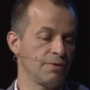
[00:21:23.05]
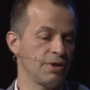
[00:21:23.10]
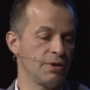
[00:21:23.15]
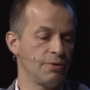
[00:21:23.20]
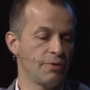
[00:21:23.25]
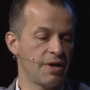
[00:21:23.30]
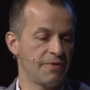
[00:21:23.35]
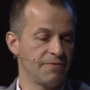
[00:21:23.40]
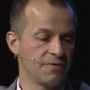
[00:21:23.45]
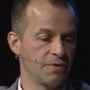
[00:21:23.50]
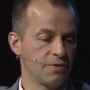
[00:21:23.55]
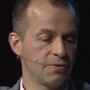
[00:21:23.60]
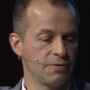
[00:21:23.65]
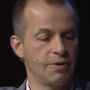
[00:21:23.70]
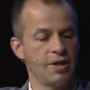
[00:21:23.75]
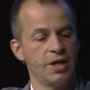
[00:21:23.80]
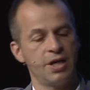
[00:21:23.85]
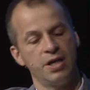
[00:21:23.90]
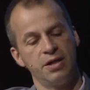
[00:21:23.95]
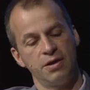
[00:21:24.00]
You have to
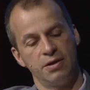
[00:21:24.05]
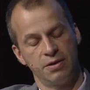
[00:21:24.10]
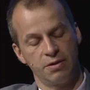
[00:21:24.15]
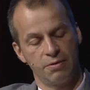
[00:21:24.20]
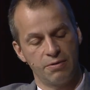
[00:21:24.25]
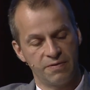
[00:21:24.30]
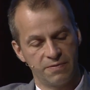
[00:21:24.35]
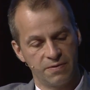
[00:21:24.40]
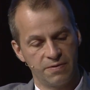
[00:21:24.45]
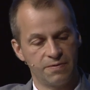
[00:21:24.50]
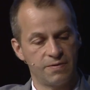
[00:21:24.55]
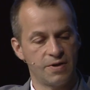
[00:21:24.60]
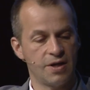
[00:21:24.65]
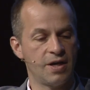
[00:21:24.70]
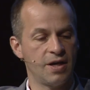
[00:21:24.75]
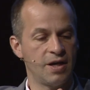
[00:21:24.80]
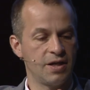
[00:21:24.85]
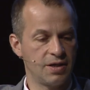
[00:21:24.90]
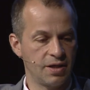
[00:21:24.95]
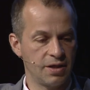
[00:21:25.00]
train and you have to
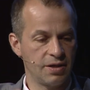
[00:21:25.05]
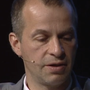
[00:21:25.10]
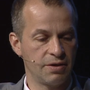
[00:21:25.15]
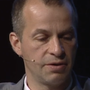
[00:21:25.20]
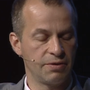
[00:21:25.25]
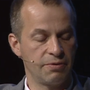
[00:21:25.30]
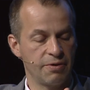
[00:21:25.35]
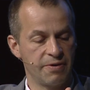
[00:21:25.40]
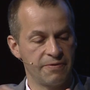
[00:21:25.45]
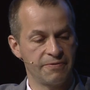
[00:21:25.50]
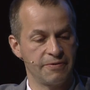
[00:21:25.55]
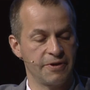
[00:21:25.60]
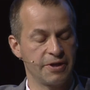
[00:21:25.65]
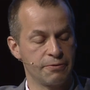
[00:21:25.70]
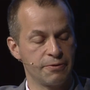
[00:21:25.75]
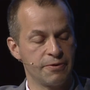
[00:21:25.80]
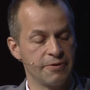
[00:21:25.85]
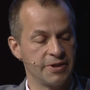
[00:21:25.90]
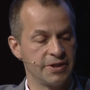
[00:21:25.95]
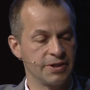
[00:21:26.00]
fly it, and then you have
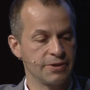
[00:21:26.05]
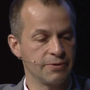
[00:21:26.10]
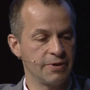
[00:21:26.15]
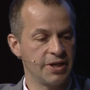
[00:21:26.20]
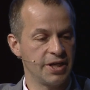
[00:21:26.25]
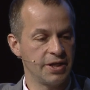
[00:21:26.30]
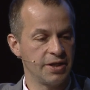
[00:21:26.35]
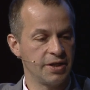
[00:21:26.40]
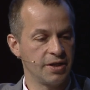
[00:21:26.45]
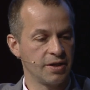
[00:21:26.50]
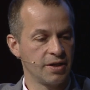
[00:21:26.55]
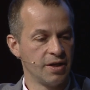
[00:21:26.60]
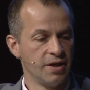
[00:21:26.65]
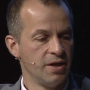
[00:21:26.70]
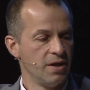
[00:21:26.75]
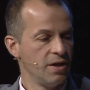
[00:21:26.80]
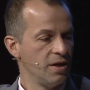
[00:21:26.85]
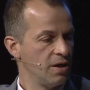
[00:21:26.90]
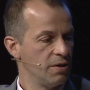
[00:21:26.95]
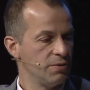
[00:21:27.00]
recurrent training.
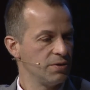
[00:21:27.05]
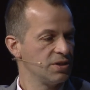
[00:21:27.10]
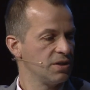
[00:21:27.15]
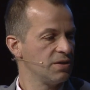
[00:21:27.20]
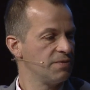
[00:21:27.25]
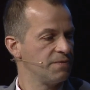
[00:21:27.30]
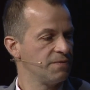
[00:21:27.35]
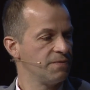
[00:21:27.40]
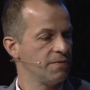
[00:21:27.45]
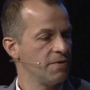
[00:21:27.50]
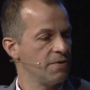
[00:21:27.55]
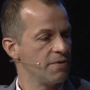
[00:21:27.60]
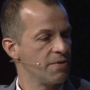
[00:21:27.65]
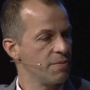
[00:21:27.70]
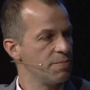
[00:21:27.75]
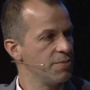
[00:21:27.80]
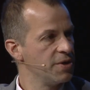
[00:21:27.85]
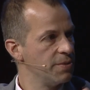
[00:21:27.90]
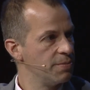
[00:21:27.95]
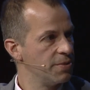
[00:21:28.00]
How is it for the
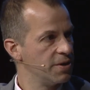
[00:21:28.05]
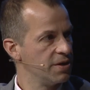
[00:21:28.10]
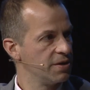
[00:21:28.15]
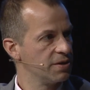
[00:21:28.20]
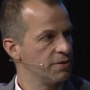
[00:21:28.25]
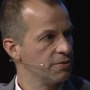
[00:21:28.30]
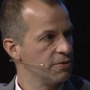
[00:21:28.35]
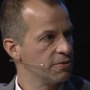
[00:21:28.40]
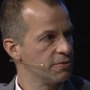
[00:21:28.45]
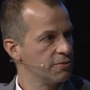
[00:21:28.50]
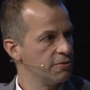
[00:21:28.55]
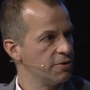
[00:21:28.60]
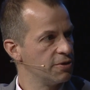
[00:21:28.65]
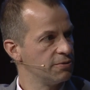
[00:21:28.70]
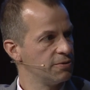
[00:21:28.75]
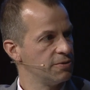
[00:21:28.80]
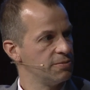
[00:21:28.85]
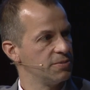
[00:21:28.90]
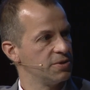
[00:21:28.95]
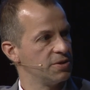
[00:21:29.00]
people in control
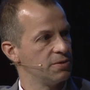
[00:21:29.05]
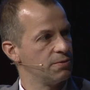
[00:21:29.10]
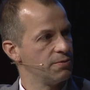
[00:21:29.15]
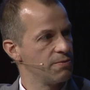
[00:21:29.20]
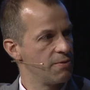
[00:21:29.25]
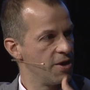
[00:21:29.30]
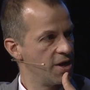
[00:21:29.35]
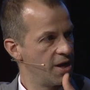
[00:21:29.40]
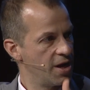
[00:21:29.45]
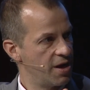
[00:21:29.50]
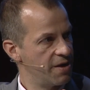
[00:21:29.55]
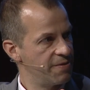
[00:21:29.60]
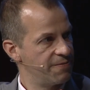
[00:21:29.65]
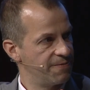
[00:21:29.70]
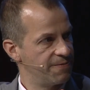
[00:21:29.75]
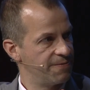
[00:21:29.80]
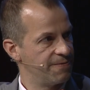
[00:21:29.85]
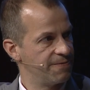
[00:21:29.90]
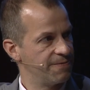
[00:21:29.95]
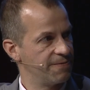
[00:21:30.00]
rooms? Do they have
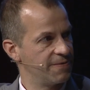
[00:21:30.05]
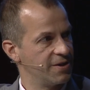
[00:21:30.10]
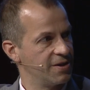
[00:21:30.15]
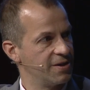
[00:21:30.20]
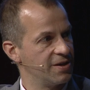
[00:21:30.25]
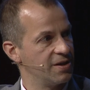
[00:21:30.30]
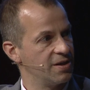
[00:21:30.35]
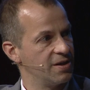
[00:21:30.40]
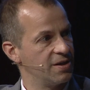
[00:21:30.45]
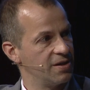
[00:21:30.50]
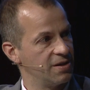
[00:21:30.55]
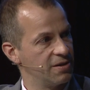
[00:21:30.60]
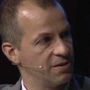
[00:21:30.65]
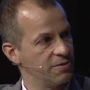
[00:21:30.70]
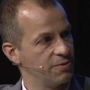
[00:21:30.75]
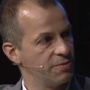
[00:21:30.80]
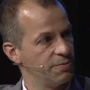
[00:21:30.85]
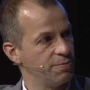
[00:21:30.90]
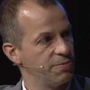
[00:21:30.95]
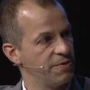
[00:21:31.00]

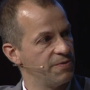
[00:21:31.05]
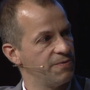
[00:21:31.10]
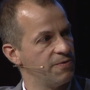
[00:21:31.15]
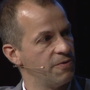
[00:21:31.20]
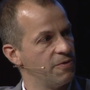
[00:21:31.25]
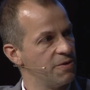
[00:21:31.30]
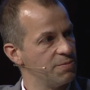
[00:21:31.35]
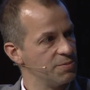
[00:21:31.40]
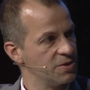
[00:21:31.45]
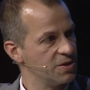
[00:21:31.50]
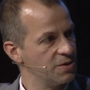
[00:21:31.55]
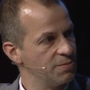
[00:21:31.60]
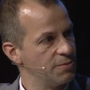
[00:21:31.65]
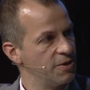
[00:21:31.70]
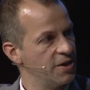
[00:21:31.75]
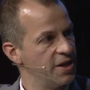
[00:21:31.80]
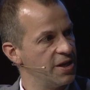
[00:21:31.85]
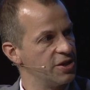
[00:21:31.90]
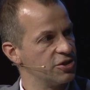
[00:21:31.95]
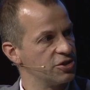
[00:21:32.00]
to perform
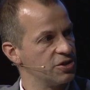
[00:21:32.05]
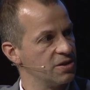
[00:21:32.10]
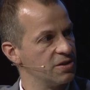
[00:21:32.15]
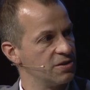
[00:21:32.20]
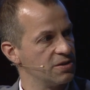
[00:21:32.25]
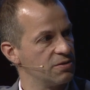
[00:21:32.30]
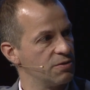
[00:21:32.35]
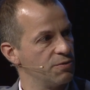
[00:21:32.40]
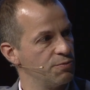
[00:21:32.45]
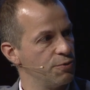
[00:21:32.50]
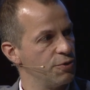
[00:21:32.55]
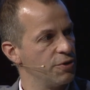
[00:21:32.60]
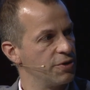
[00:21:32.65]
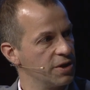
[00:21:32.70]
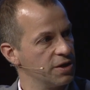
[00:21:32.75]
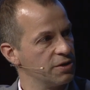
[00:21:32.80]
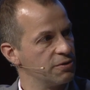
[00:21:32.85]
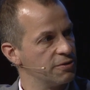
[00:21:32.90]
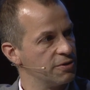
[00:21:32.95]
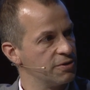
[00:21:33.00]
simulations to work
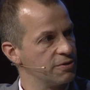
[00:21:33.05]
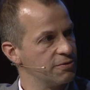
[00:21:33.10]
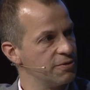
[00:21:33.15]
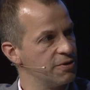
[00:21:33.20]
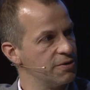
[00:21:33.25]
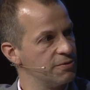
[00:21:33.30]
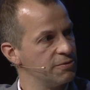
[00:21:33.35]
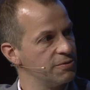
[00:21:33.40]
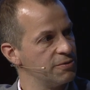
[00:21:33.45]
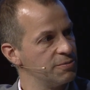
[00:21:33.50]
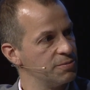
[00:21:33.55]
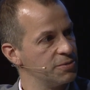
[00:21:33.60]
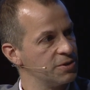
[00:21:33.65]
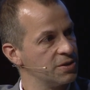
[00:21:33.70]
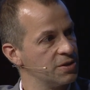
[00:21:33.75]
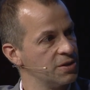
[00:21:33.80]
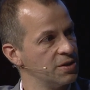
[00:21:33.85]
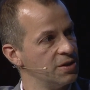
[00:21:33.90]
in control rooms?